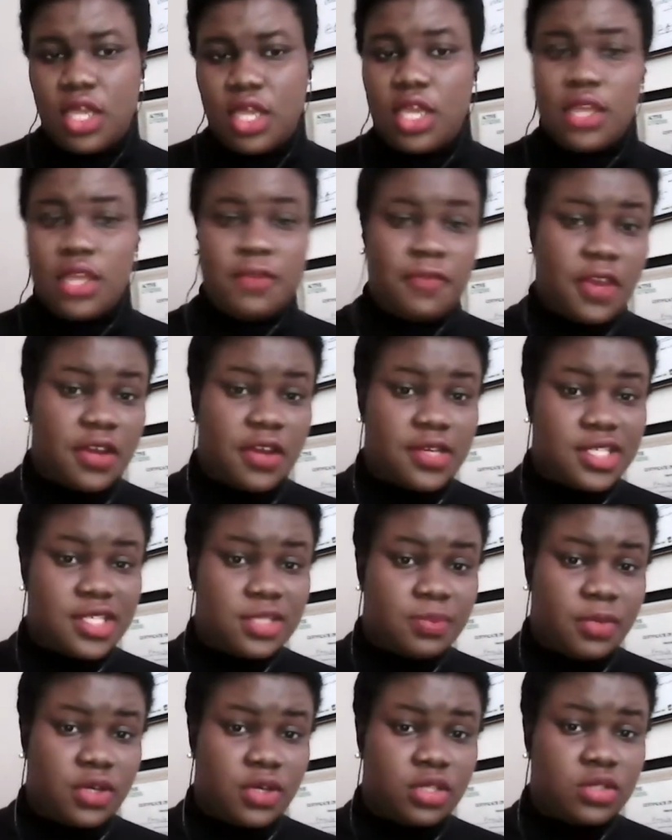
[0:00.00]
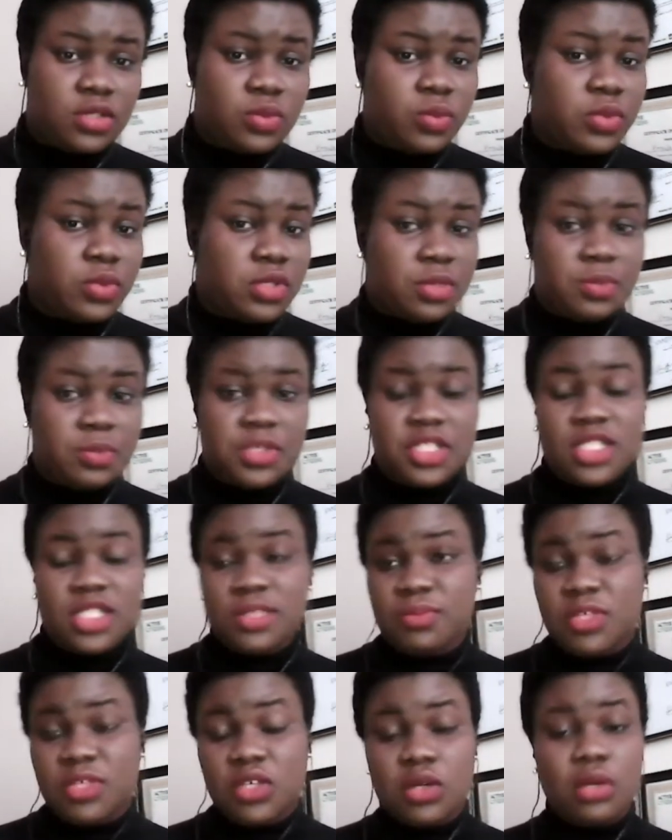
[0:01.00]
If I respond, will the
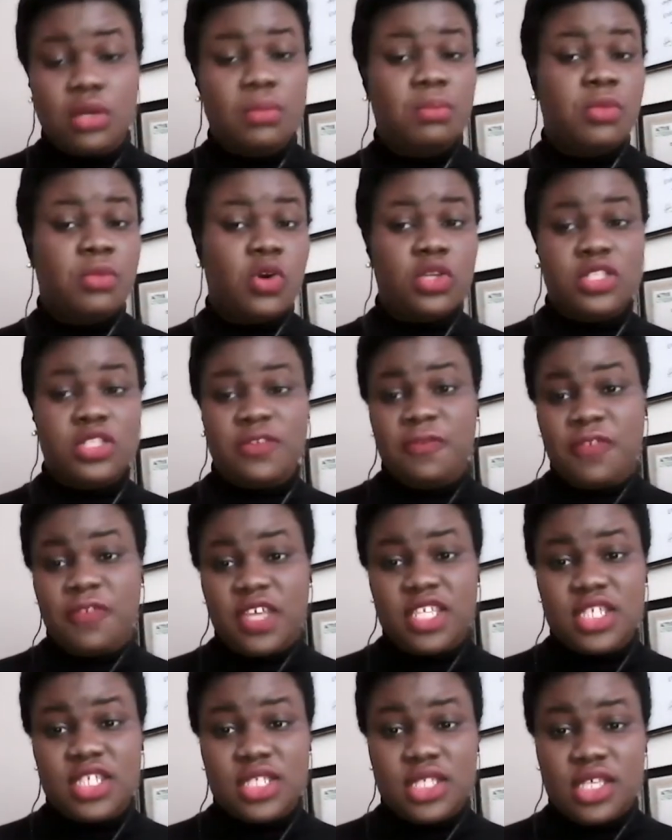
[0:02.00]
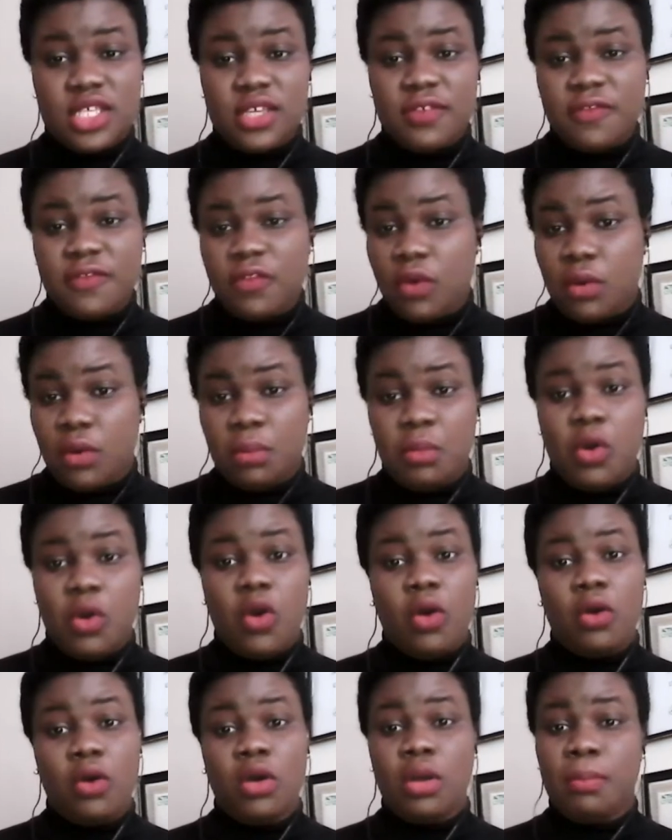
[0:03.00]
person become more defensive or
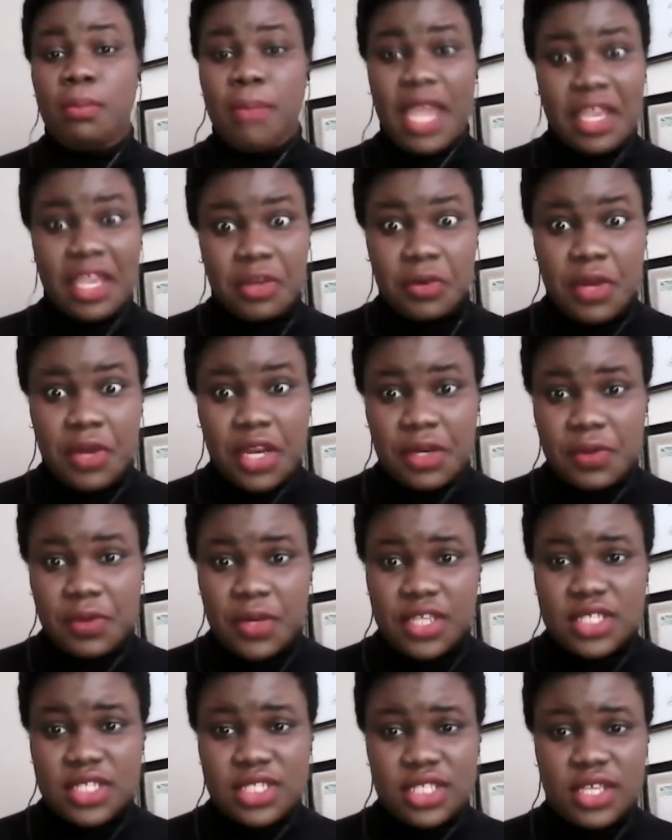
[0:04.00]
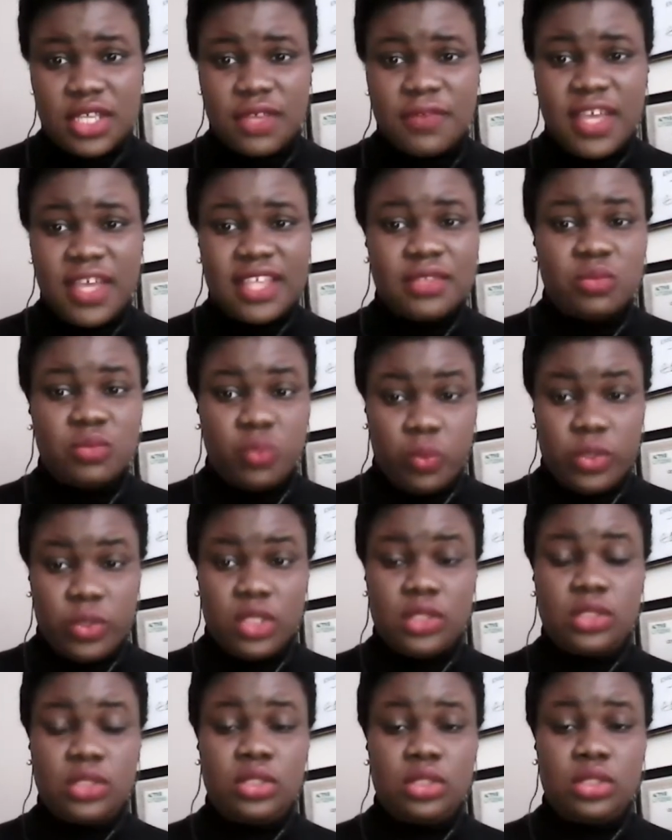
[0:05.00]
more microaggressive, and
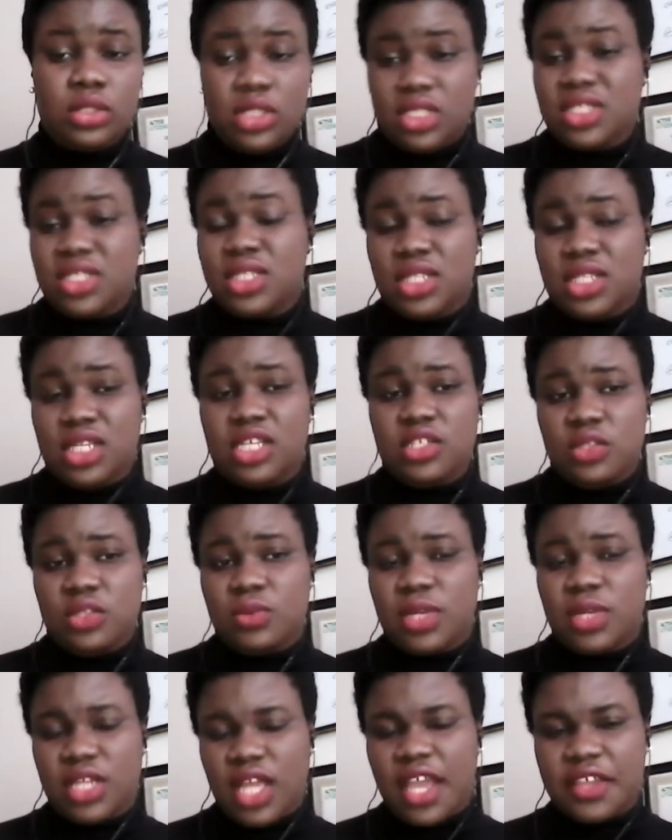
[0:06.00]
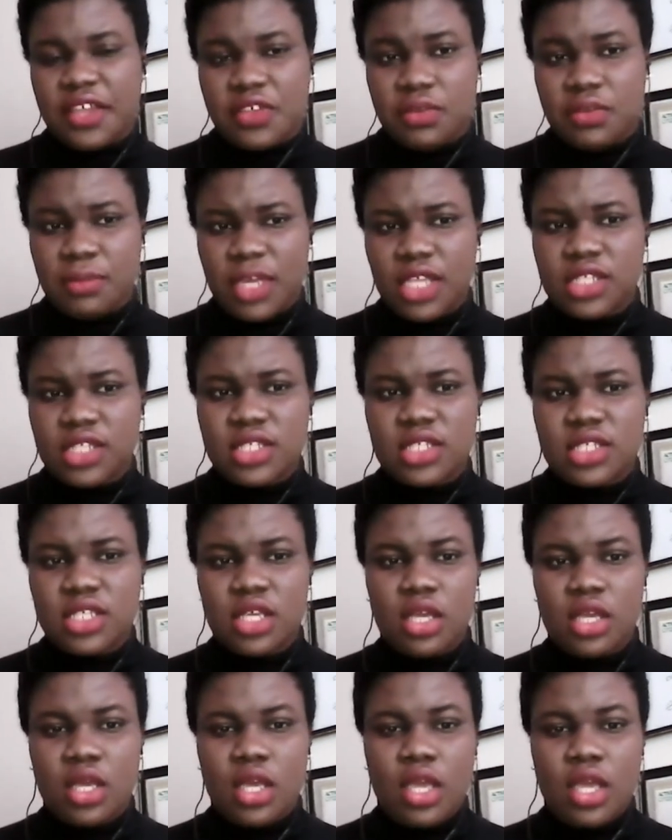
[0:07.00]
will this lead to an argument?
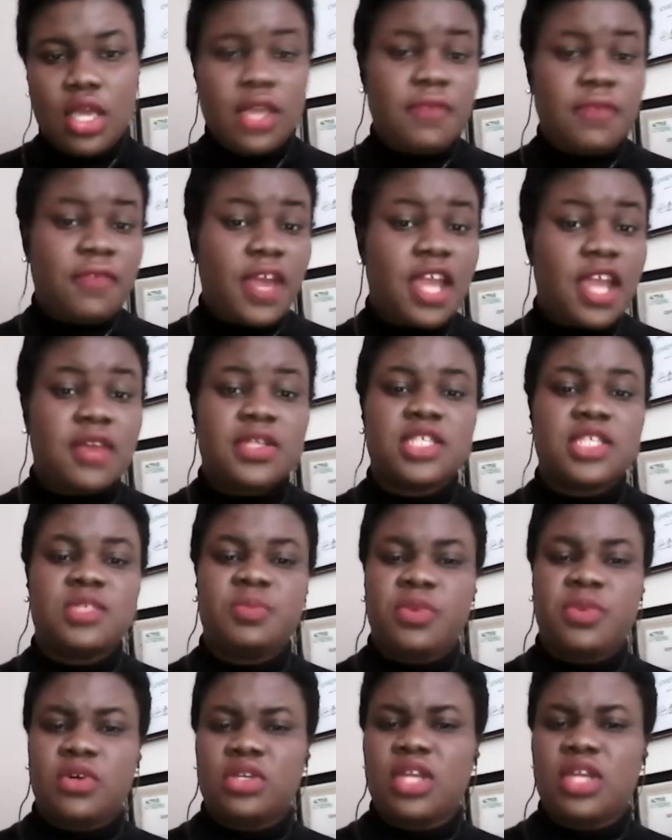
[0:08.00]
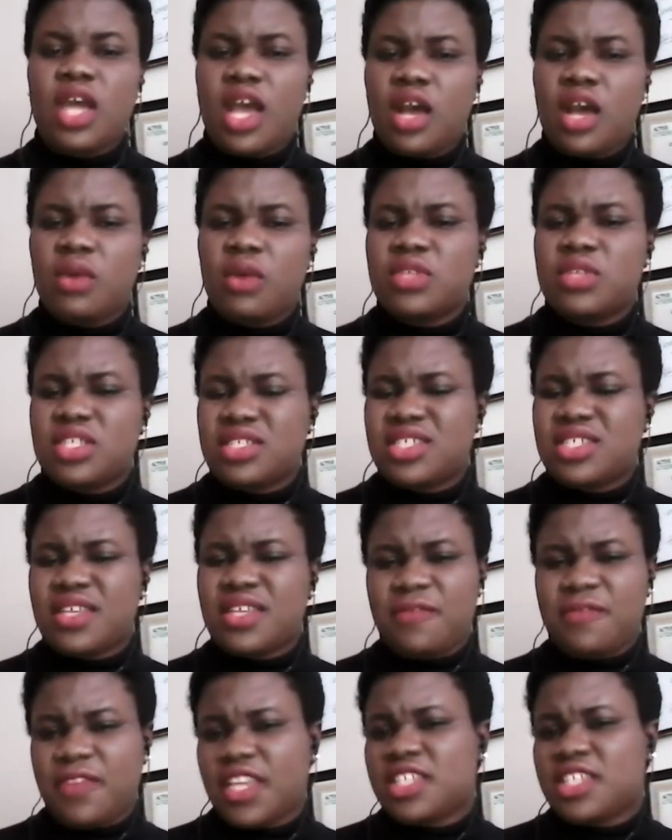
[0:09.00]
If I respond, how will this
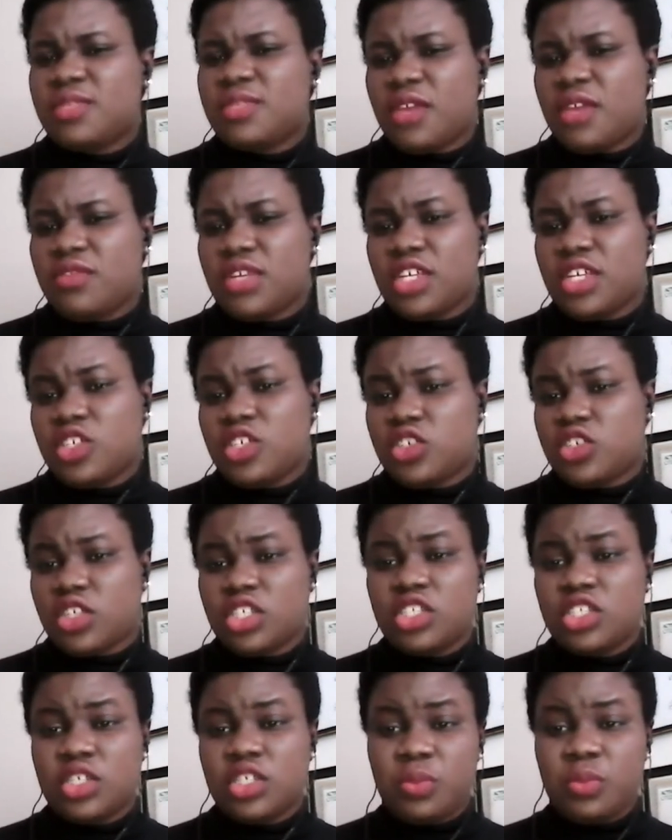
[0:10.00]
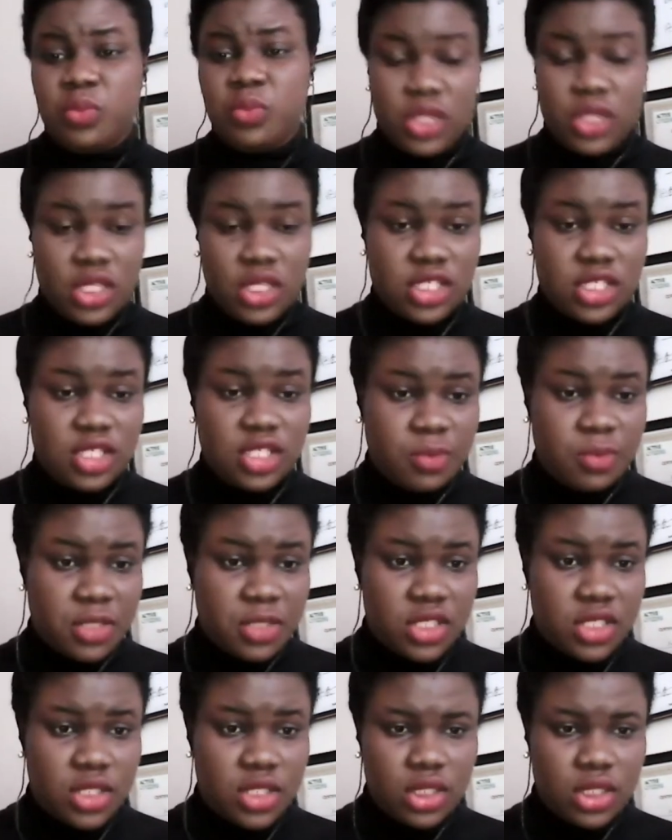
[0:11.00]
affect my relationship with this
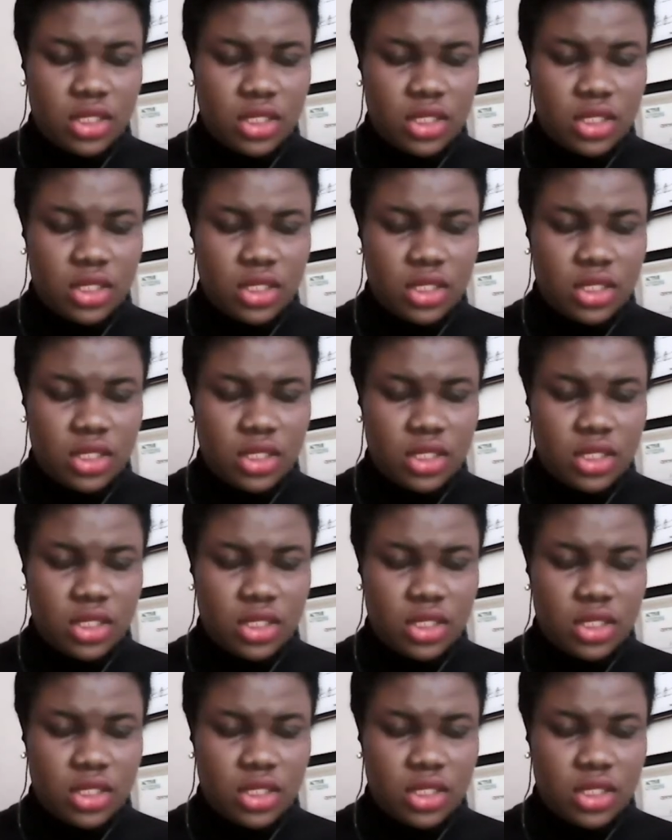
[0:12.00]
person?